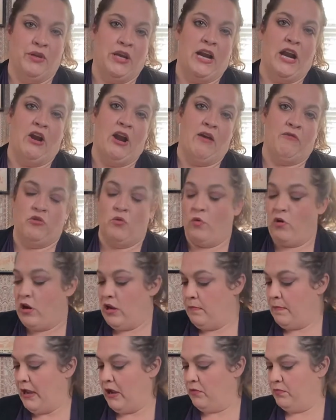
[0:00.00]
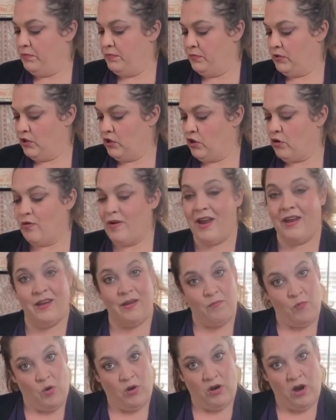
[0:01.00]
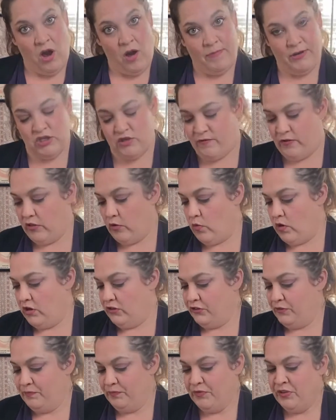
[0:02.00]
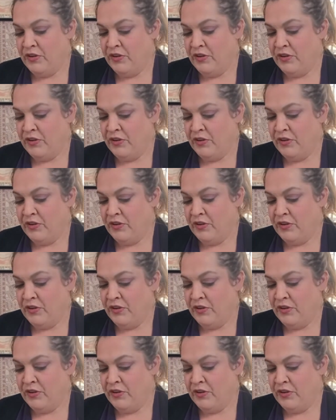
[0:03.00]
and I don't have to worry about creating more garbage for the world.